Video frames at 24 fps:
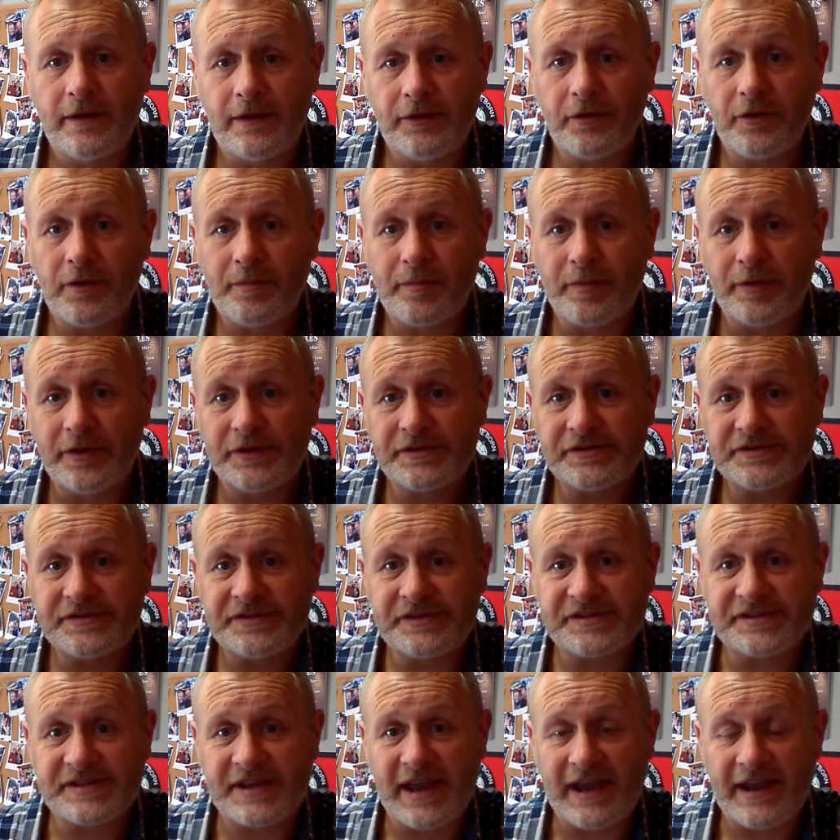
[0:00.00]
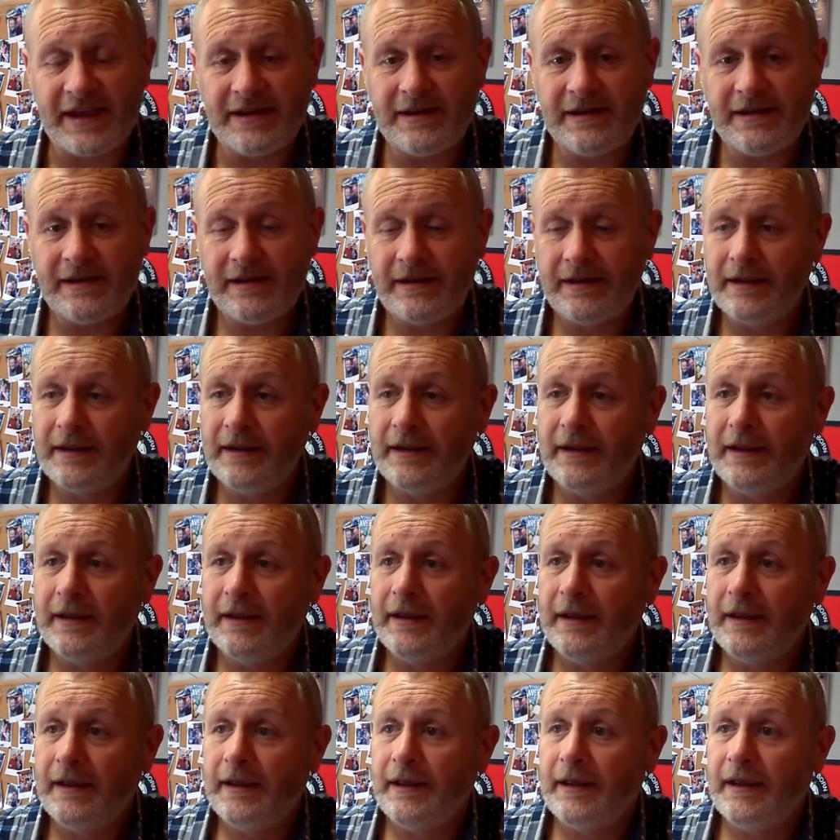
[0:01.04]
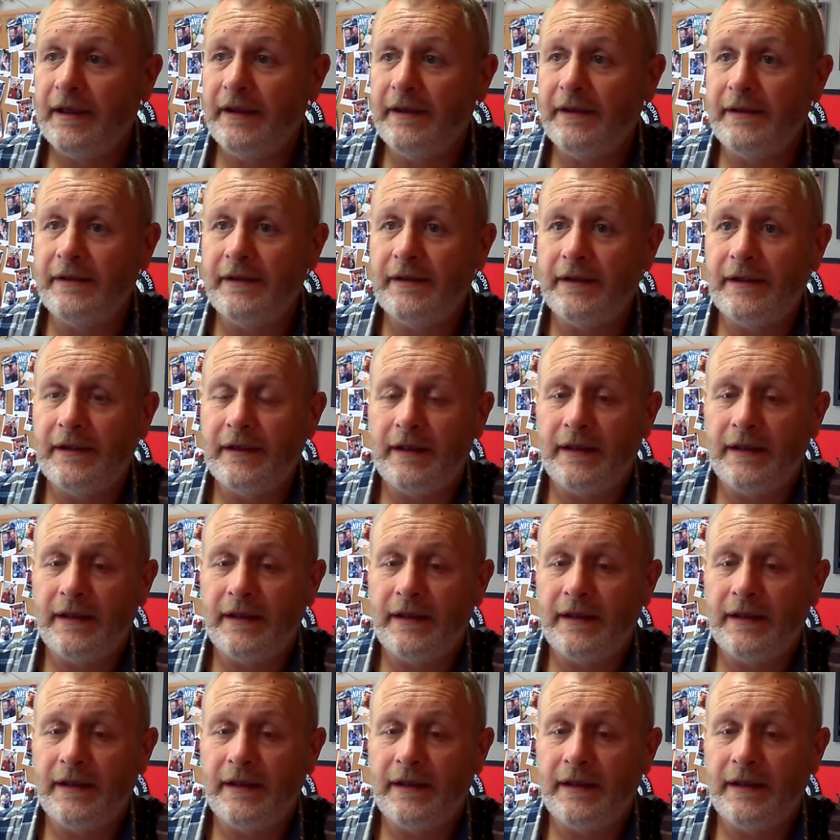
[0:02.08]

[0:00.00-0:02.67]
another person to sign and